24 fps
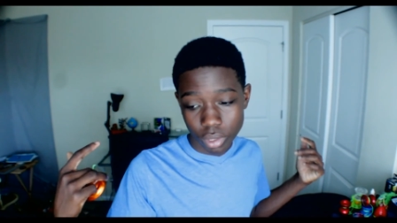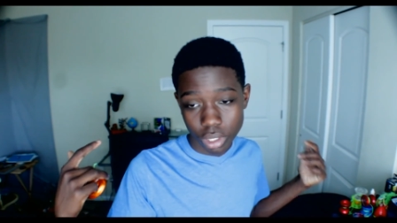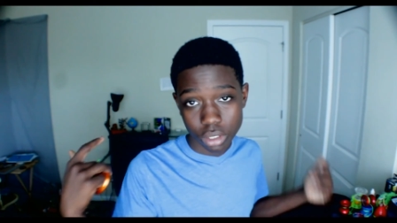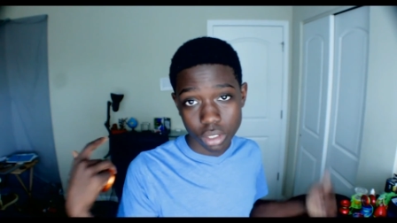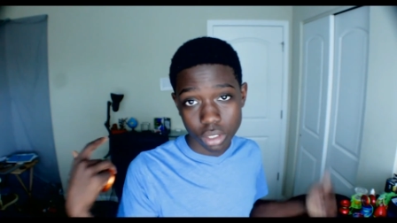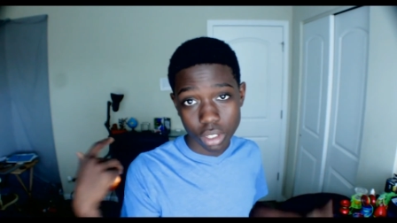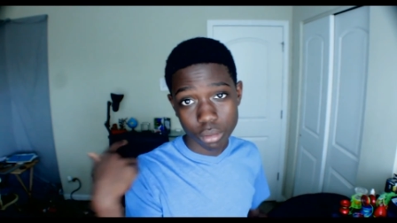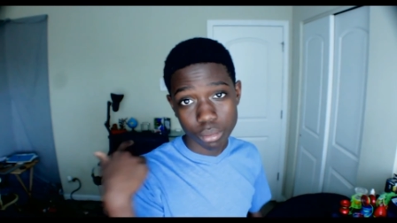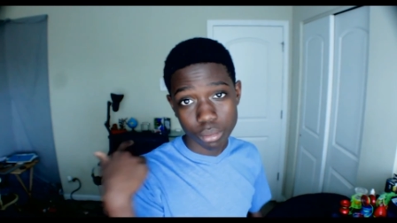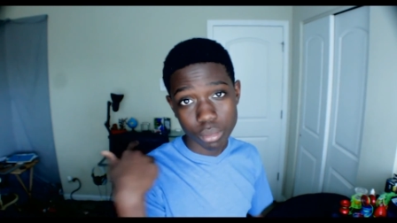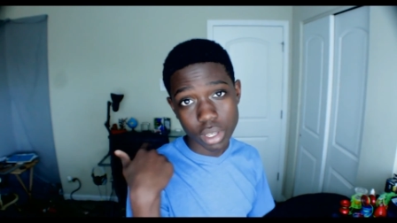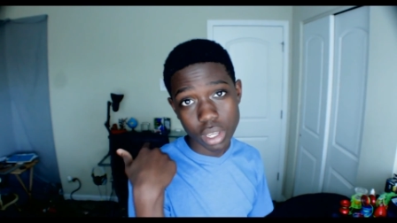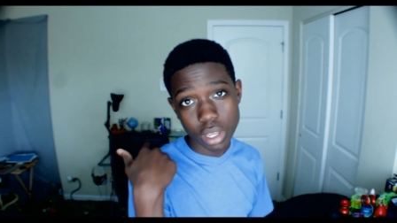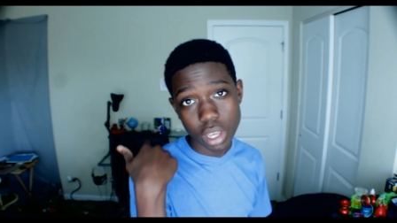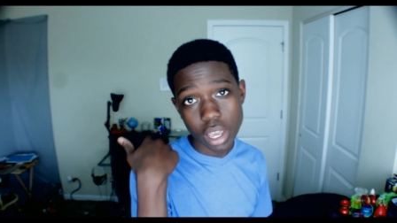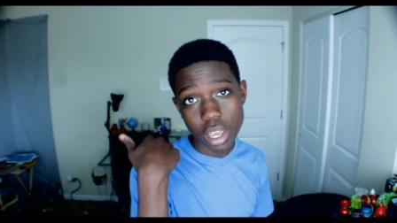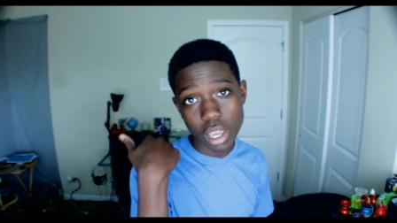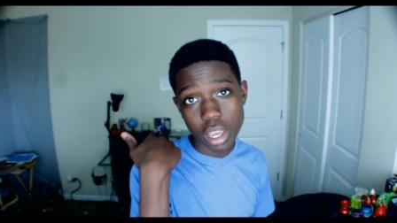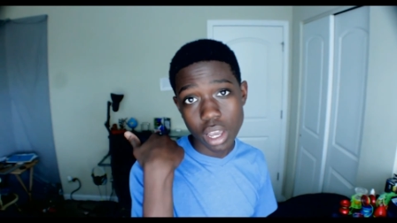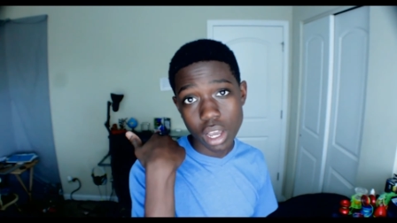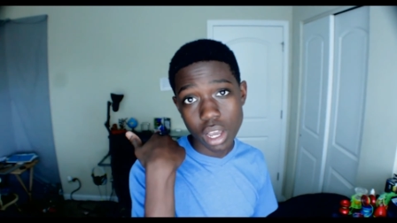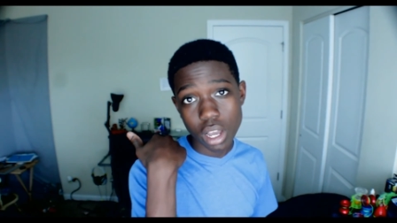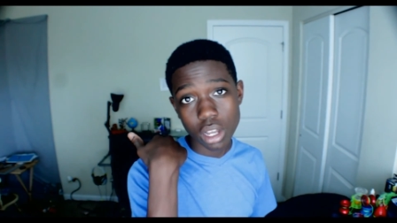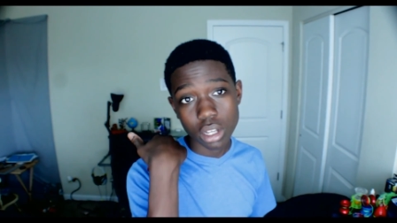send me
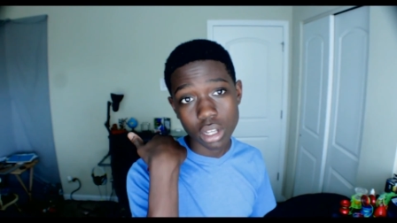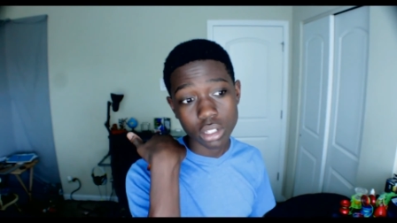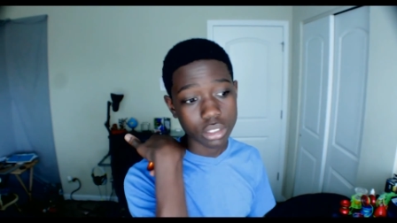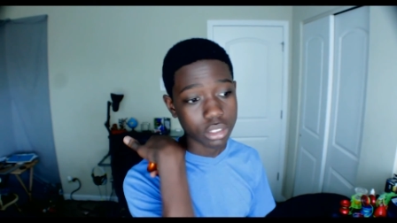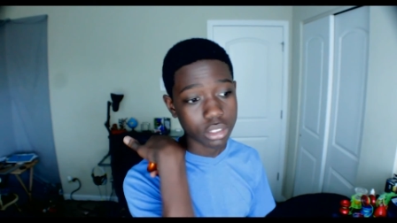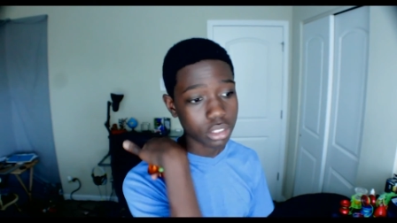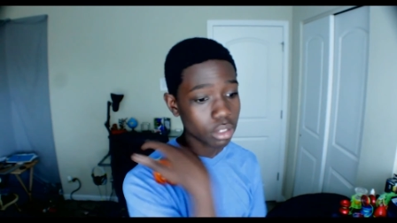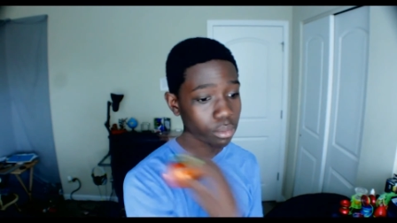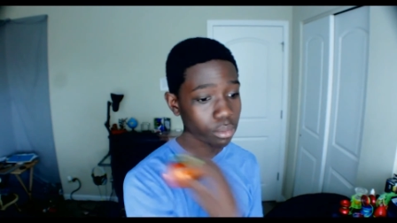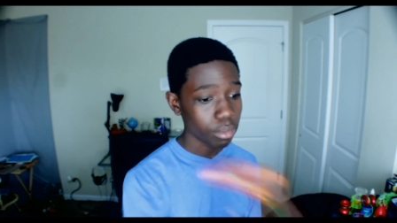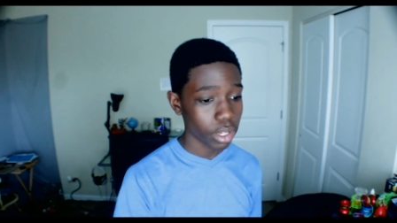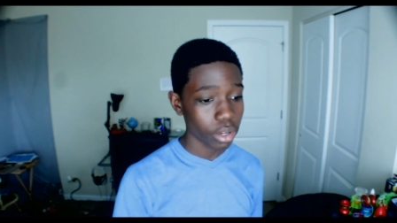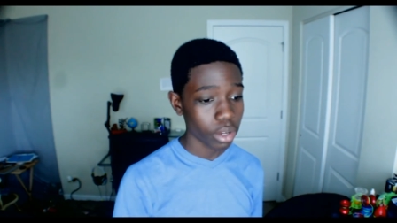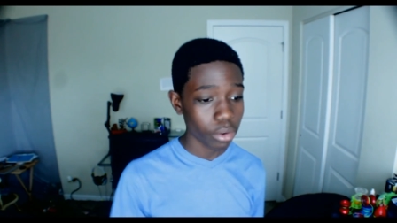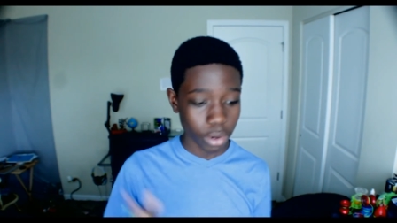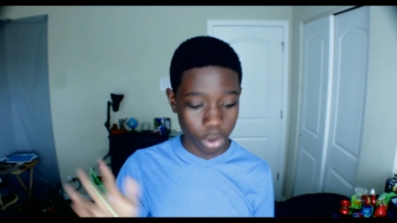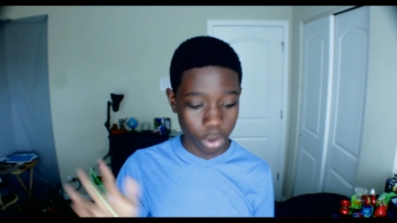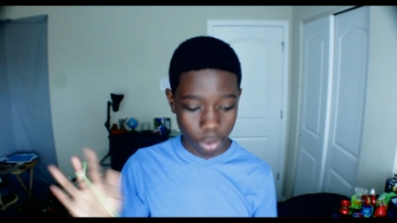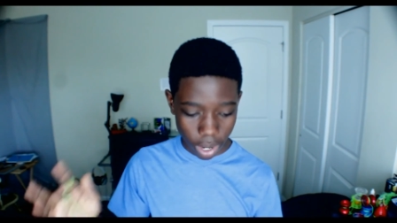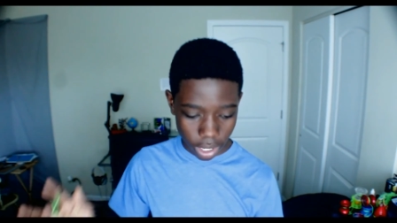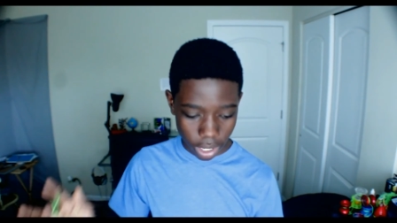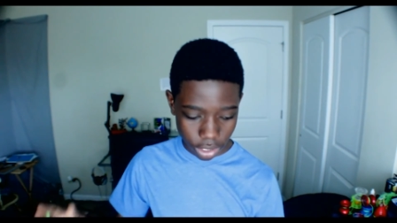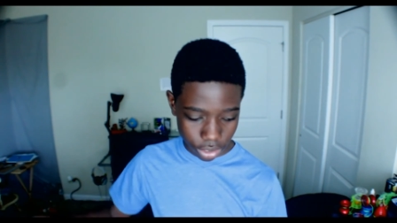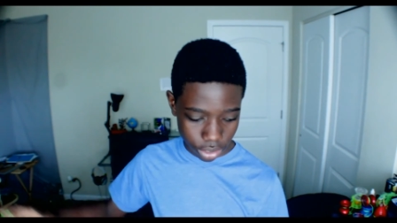a
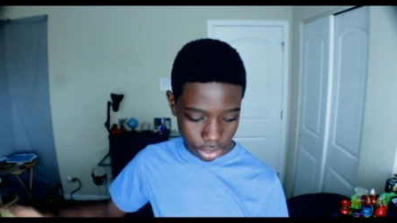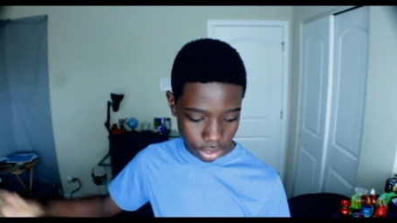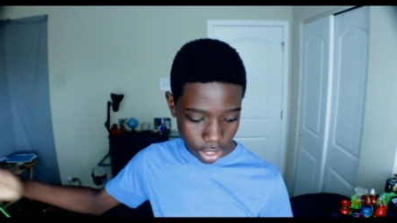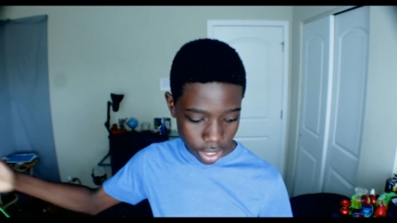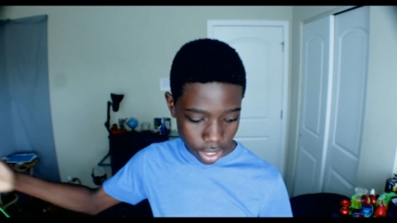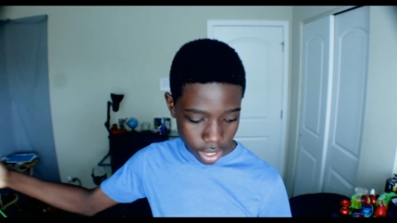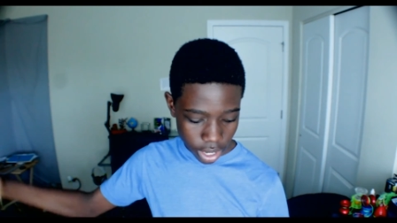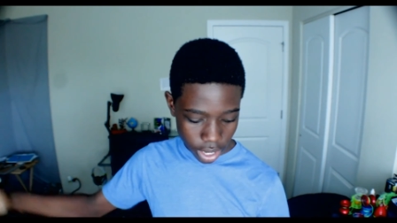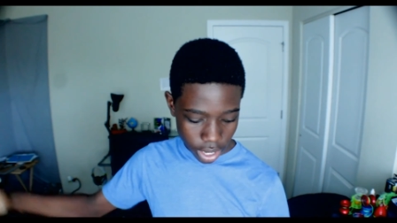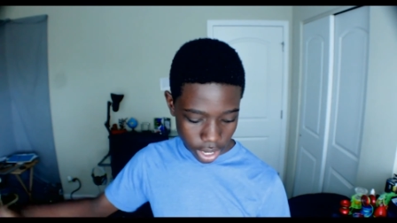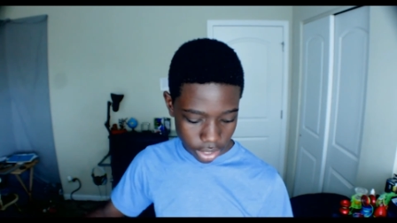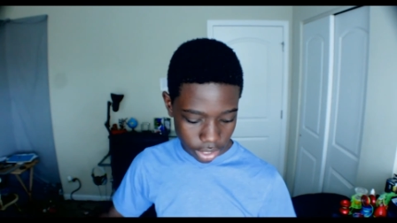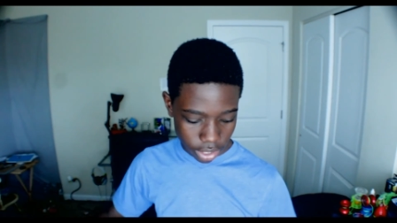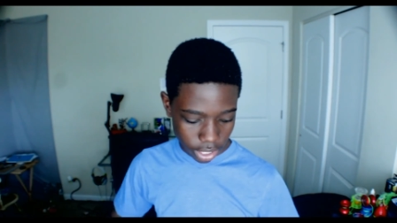request